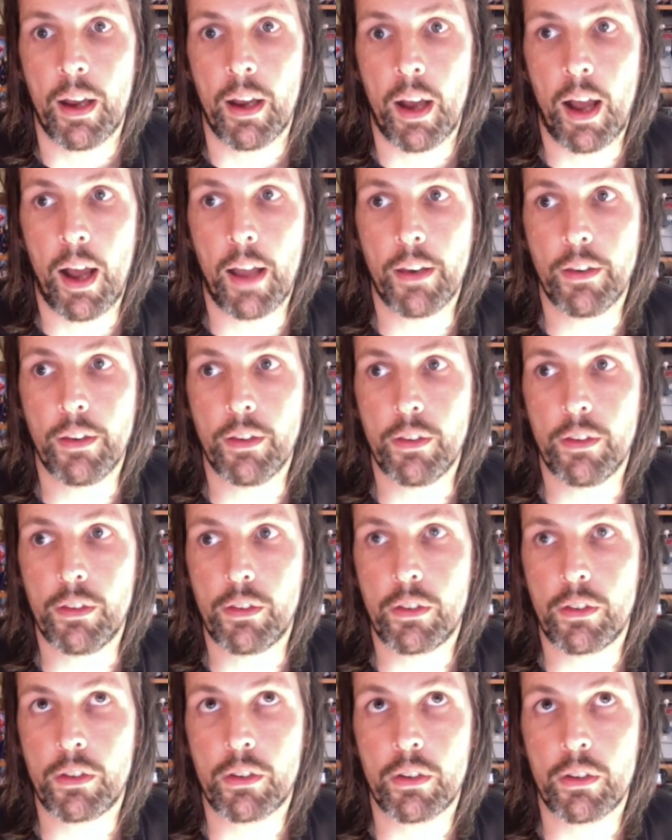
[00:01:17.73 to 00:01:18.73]
And
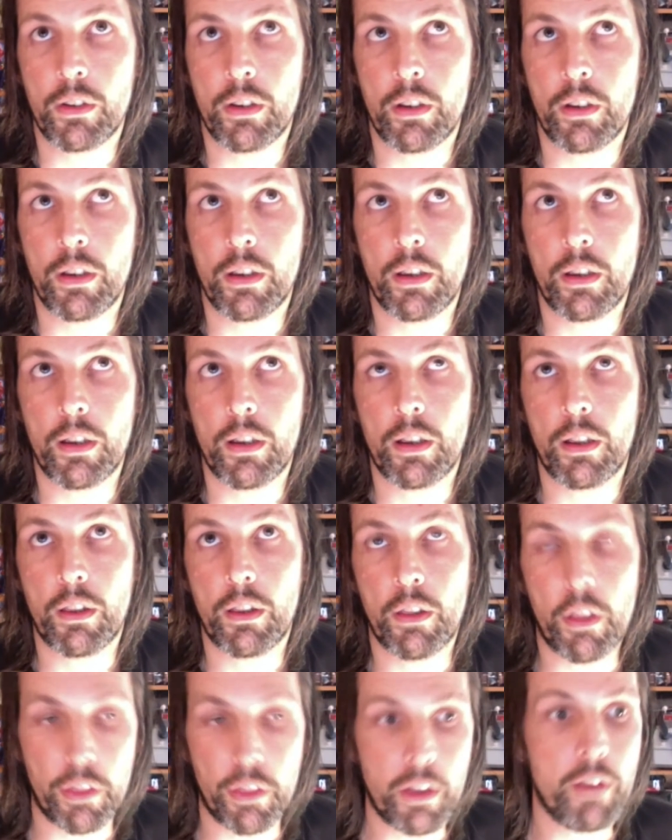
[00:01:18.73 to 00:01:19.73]

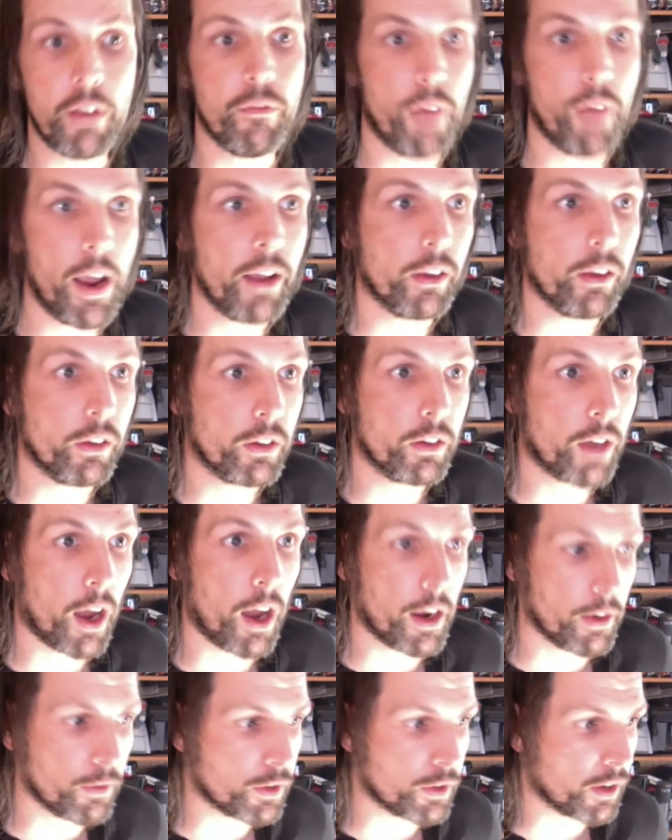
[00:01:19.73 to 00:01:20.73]
The Thinning Veil
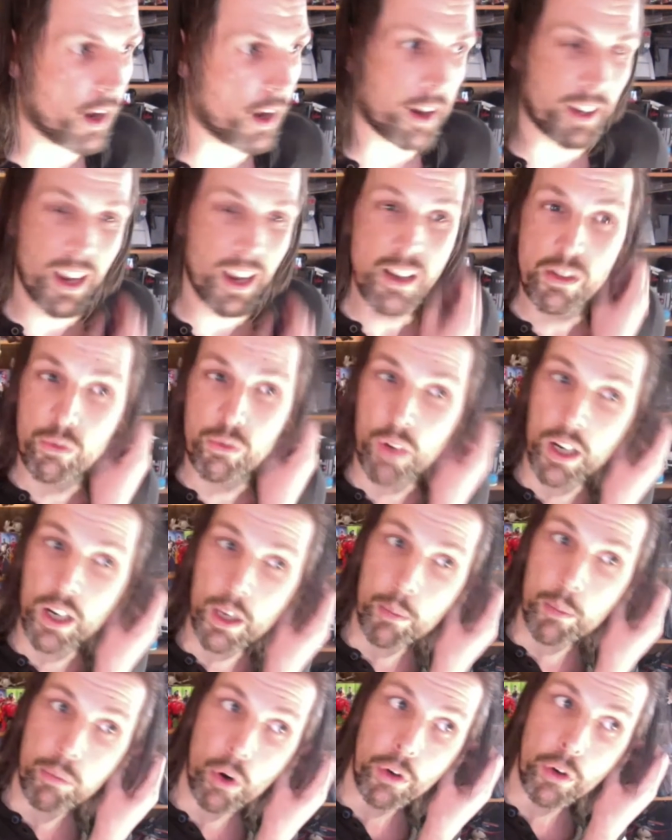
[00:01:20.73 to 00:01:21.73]
kind of is, I guess, really
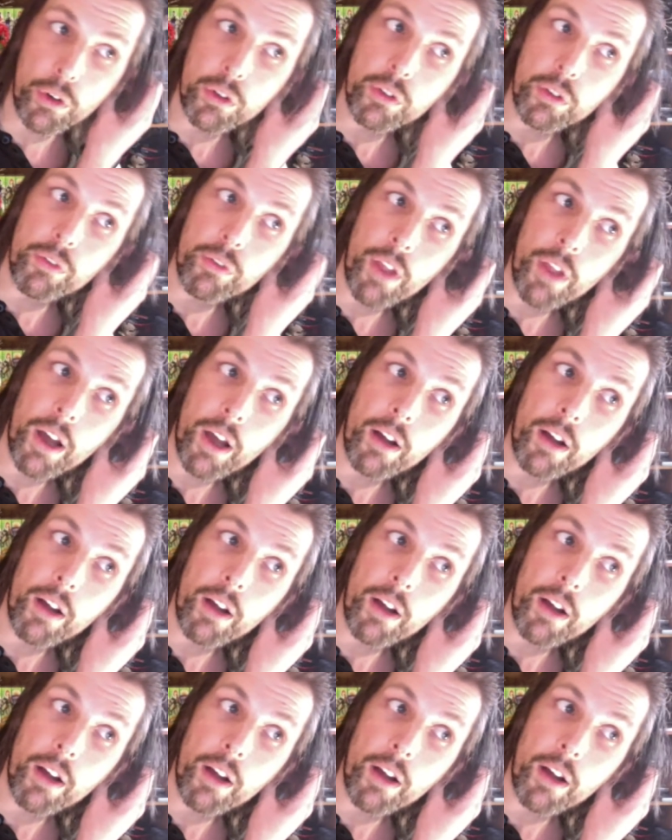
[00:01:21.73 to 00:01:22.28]
a product of that.